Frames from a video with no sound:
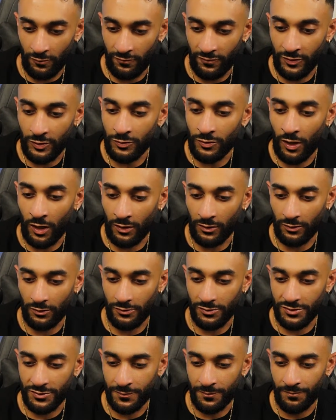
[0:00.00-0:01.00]
few
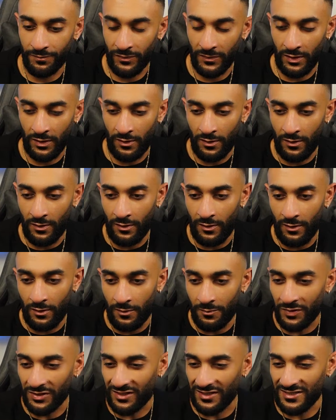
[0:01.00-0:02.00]
dollars.
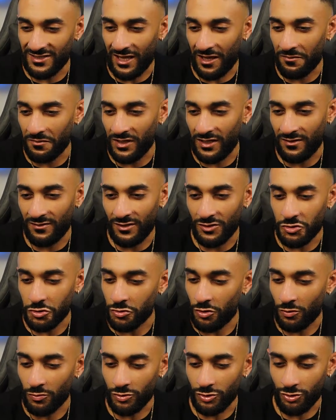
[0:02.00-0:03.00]
But does that mean that you
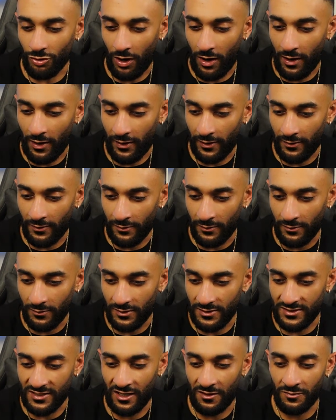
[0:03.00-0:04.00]
don't try?
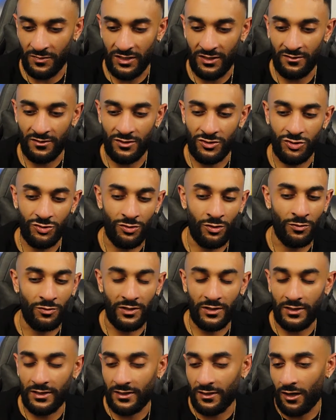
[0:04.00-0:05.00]
Does that mean that you
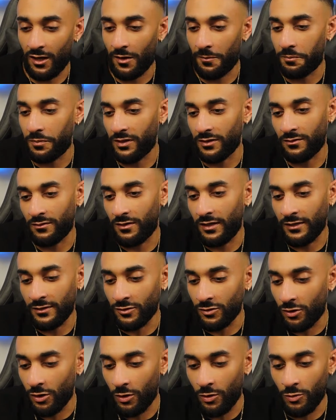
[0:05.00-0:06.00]
don't get up
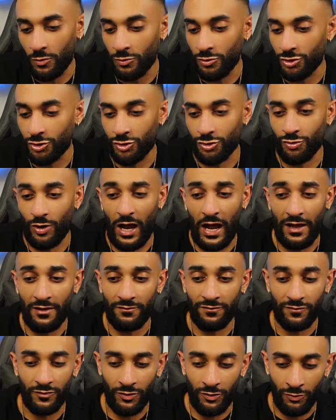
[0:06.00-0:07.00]
and go
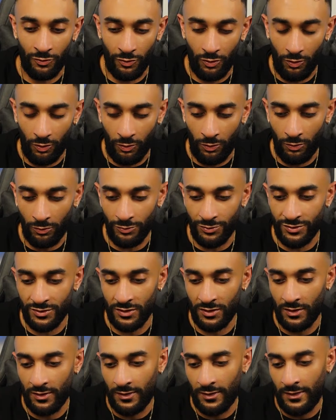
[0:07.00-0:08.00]
strive for your
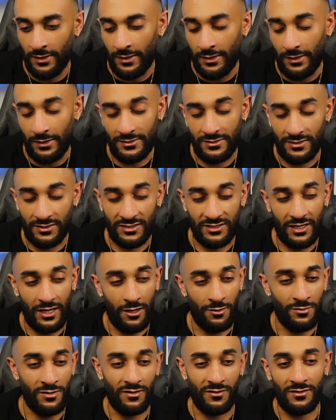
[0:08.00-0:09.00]
goals? It's a
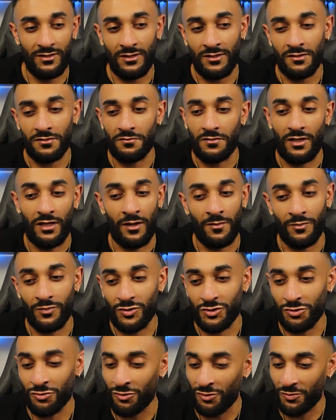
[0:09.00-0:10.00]
scary thing. I'm
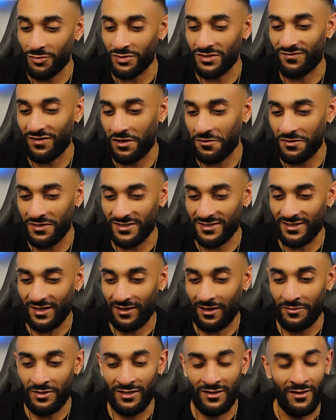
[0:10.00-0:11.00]
sure it was very
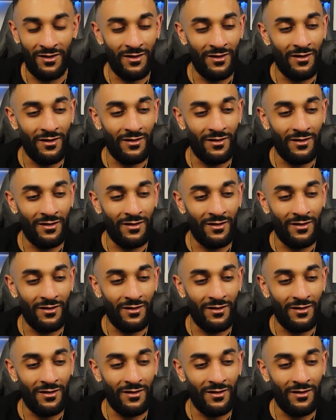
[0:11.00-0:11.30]
scary. I mean,